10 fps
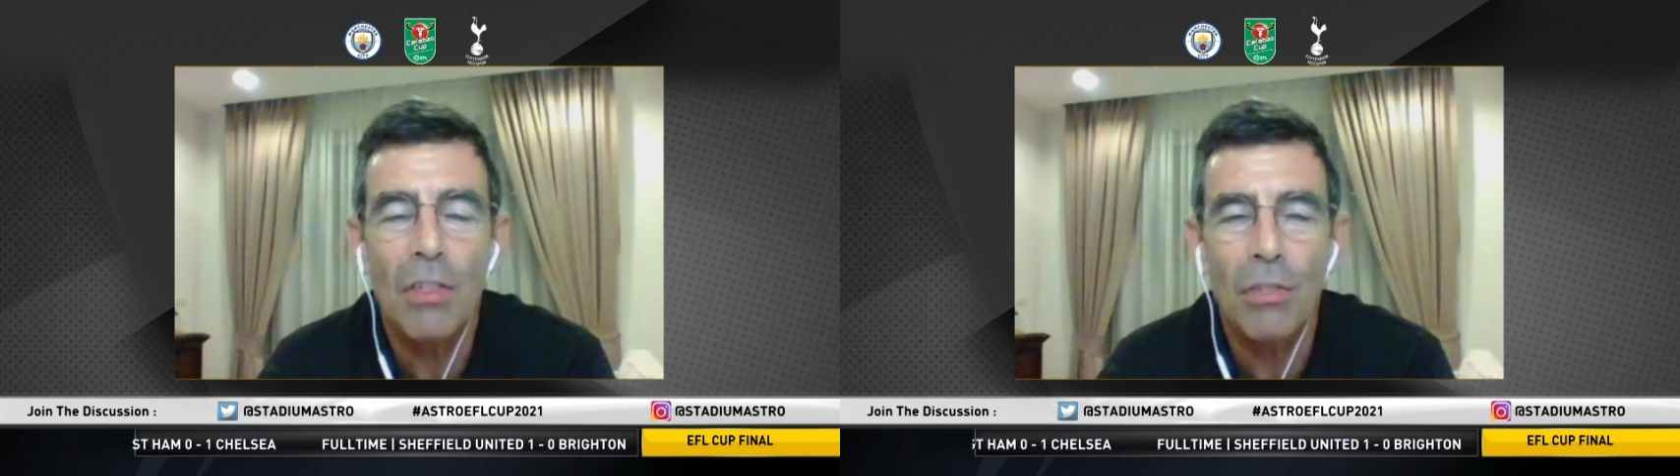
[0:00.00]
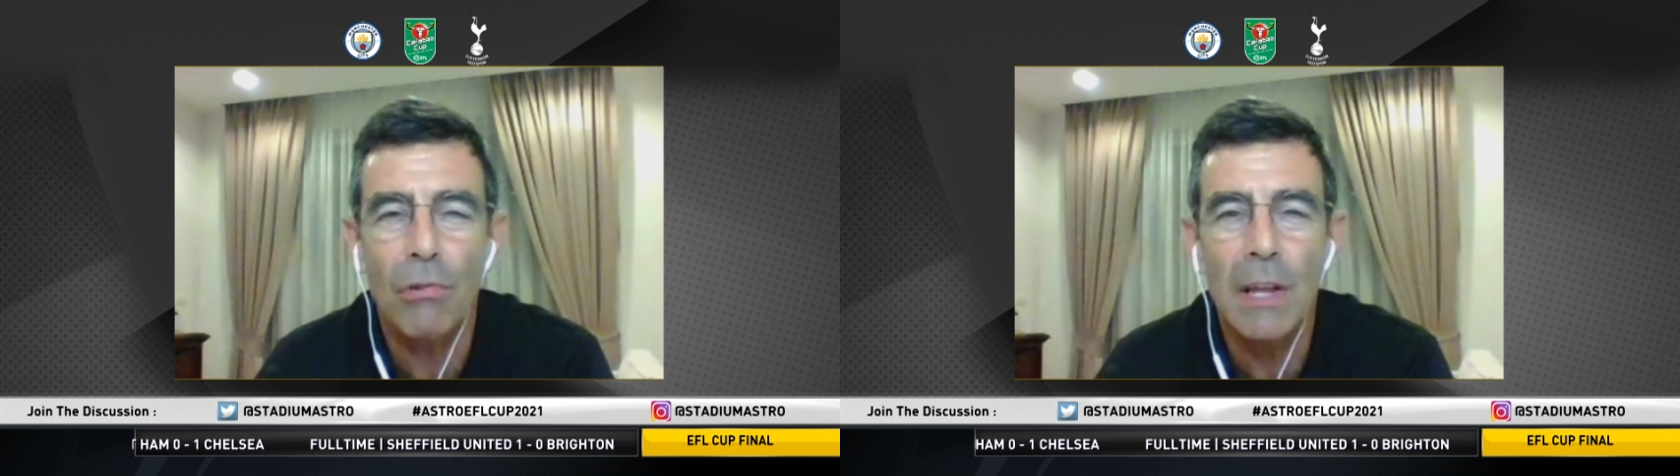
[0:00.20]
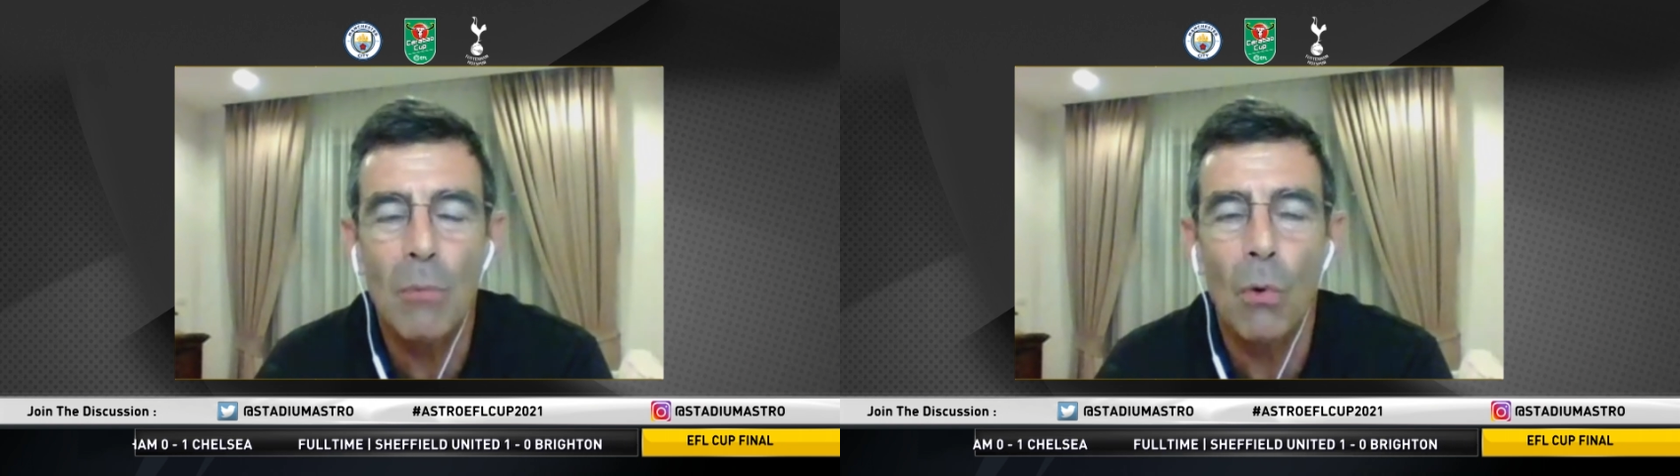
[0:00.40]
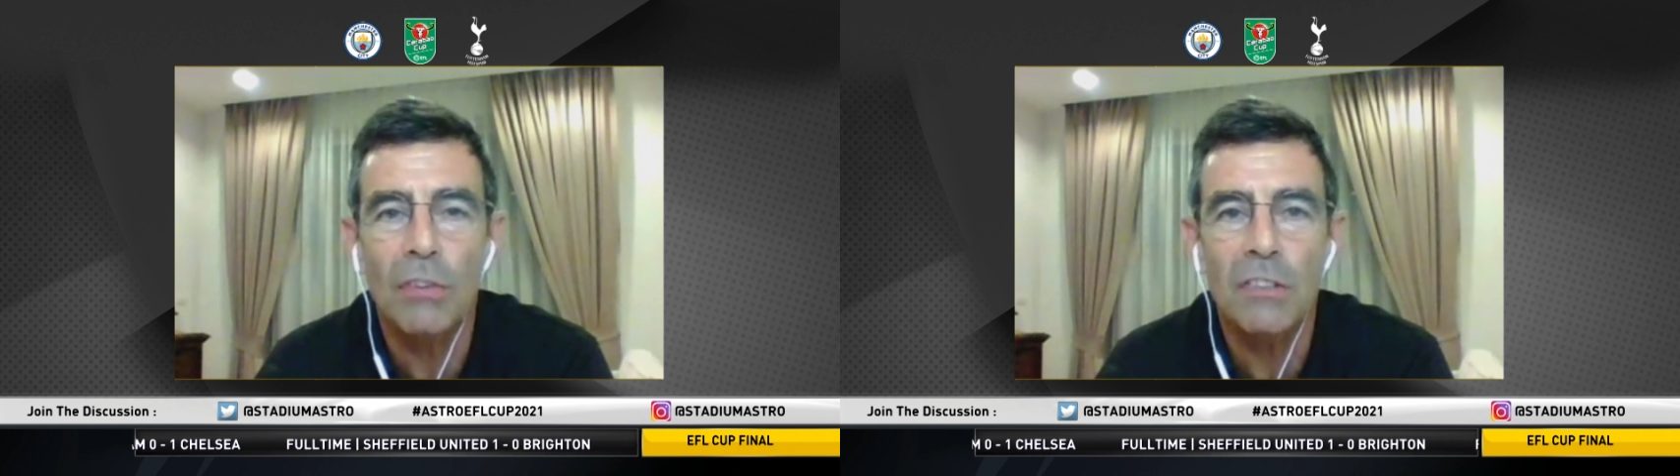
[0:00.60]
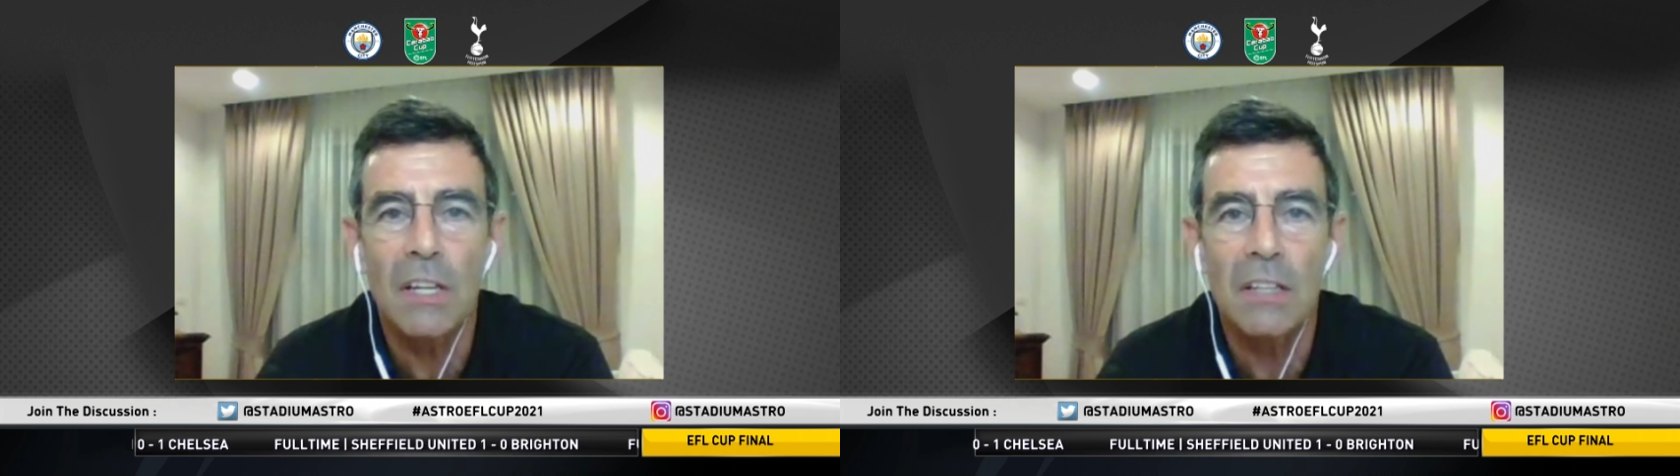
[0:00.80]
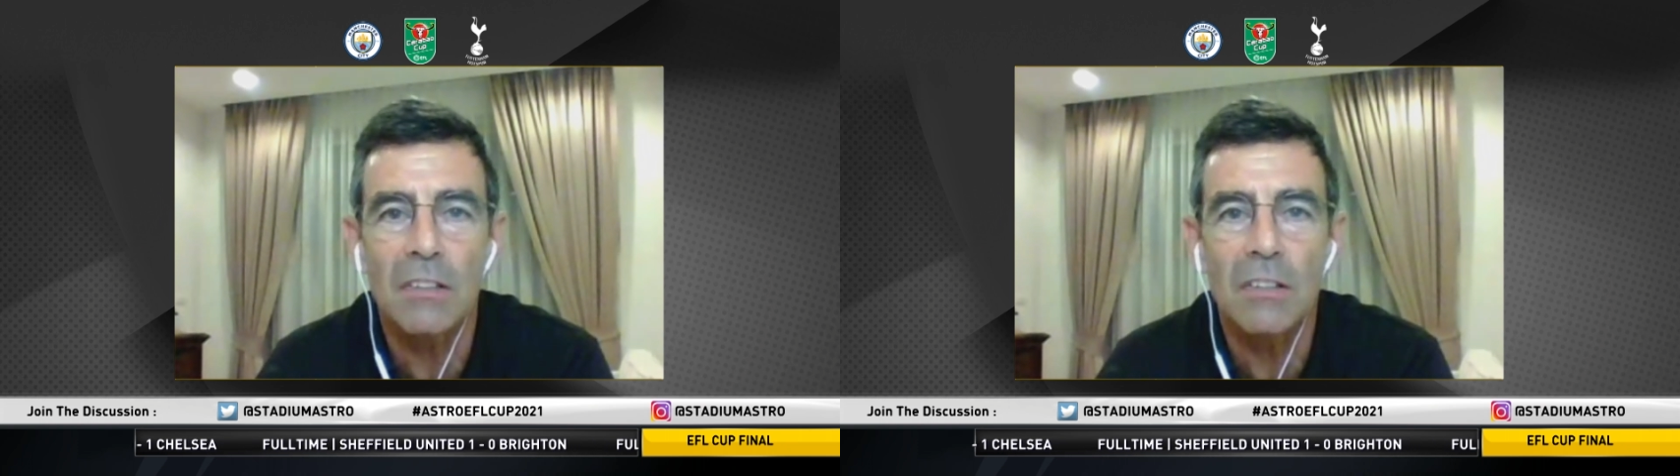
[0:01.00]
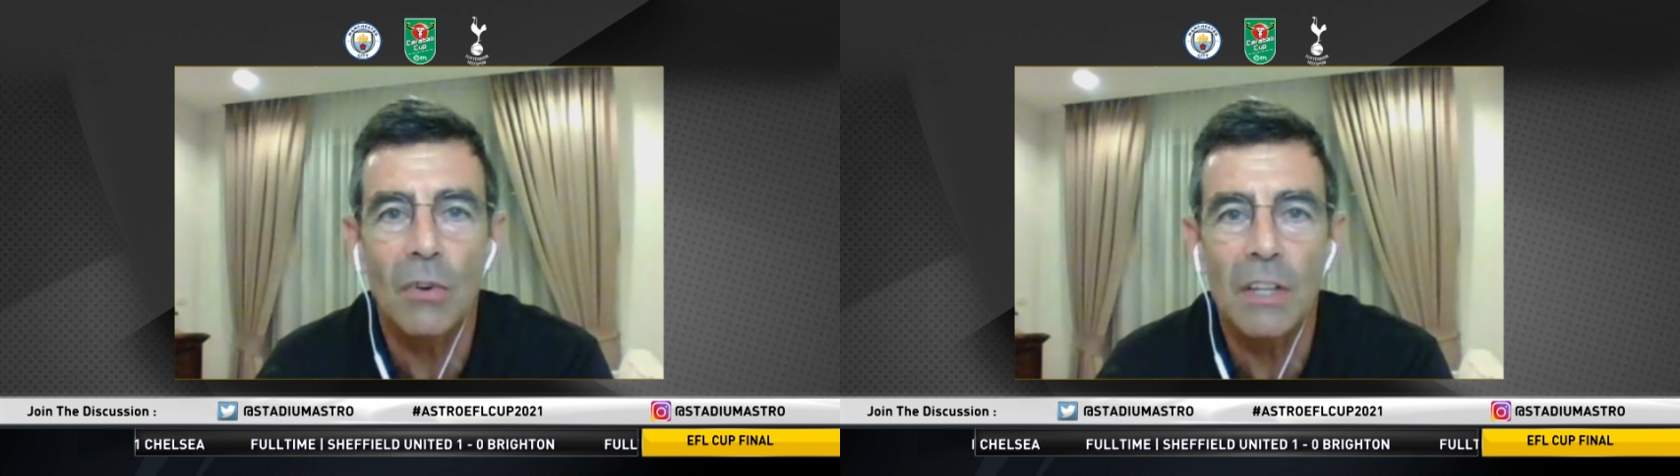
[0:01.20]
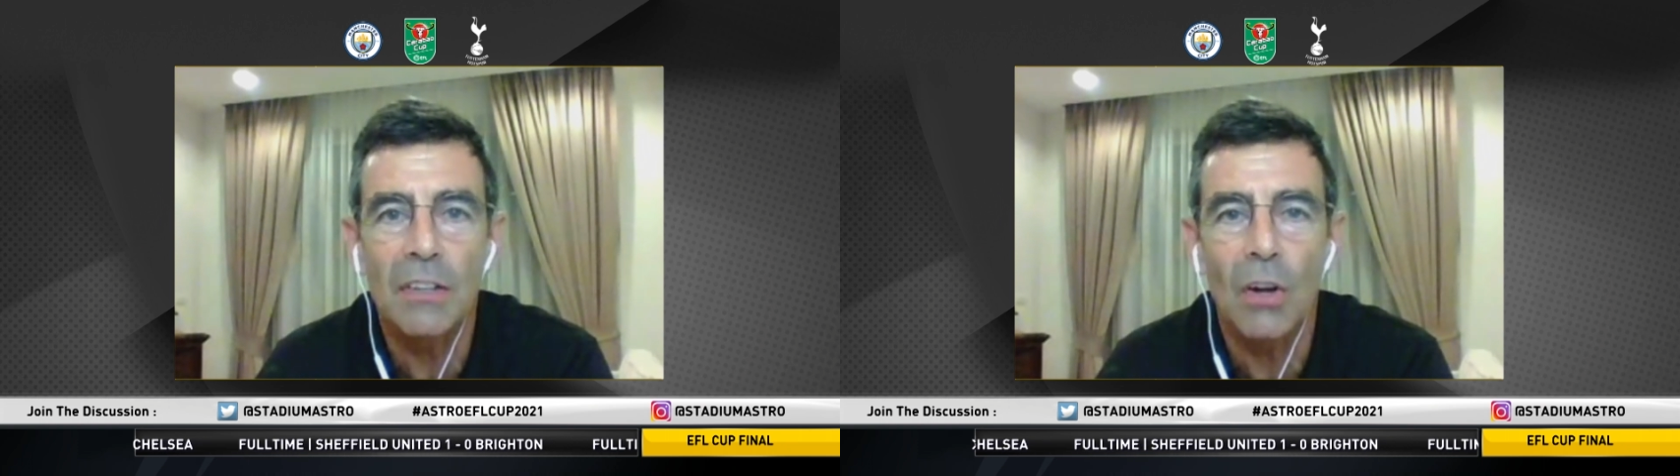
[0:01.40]
3 more seasons on
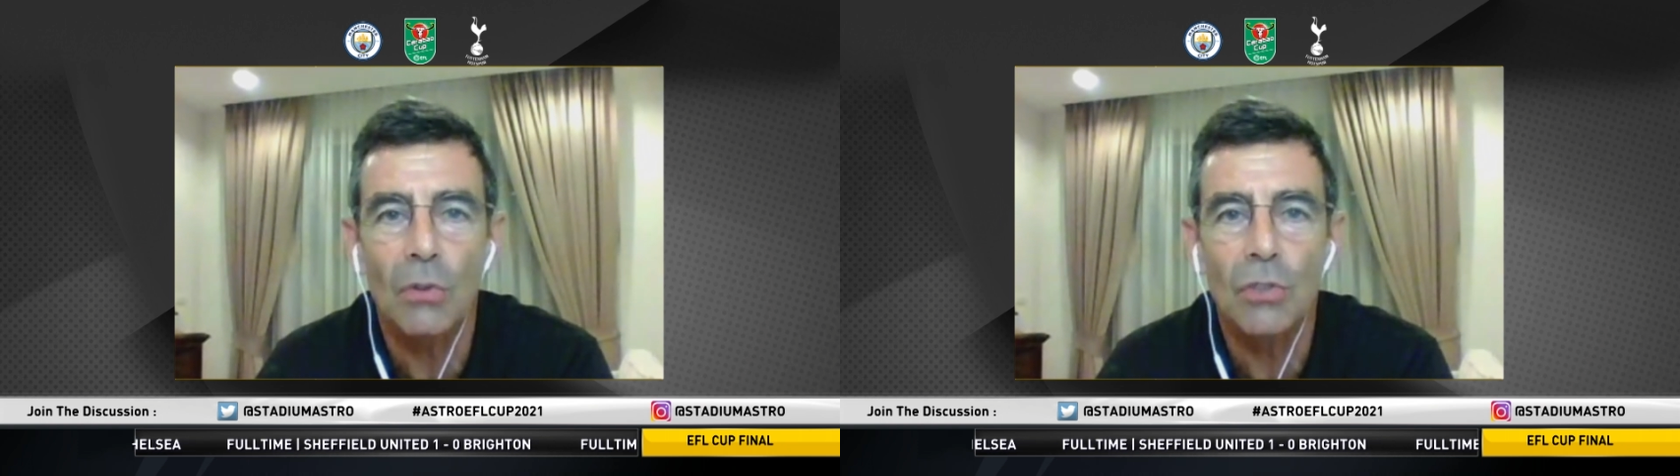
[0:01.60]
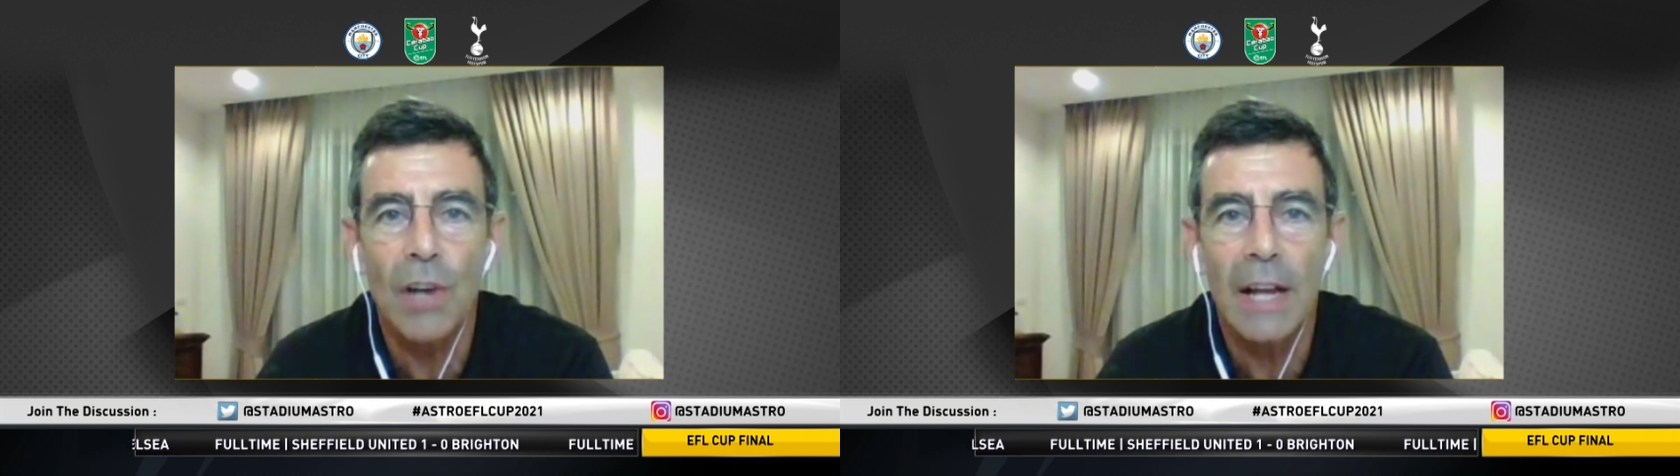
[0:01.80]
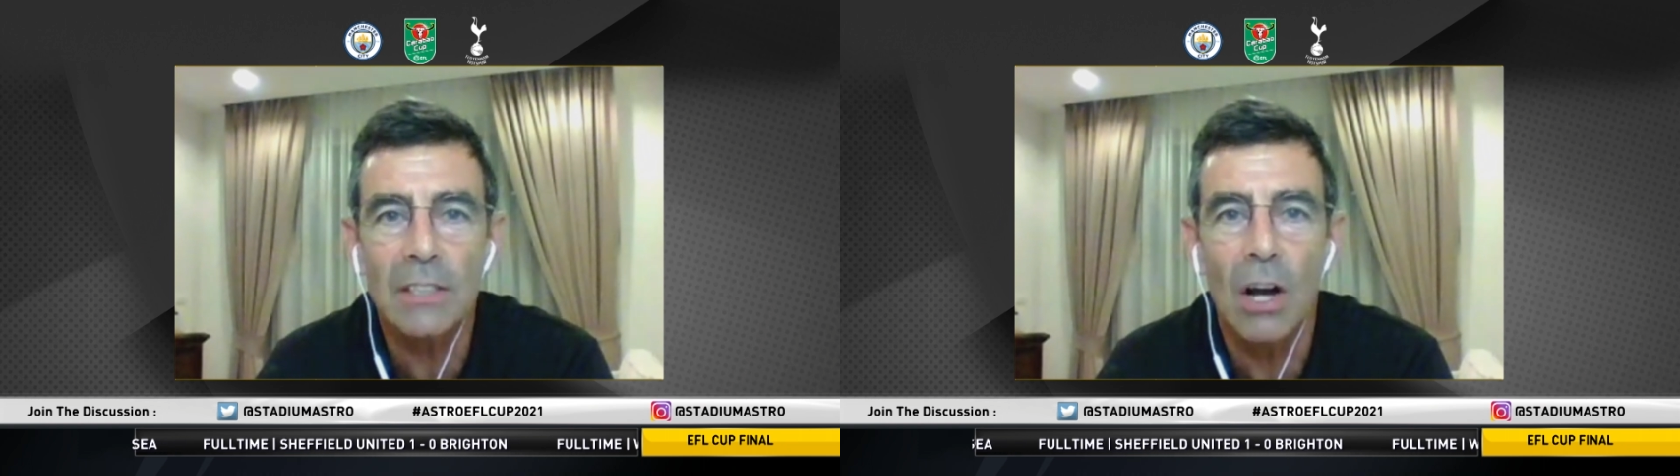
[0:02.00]
his contract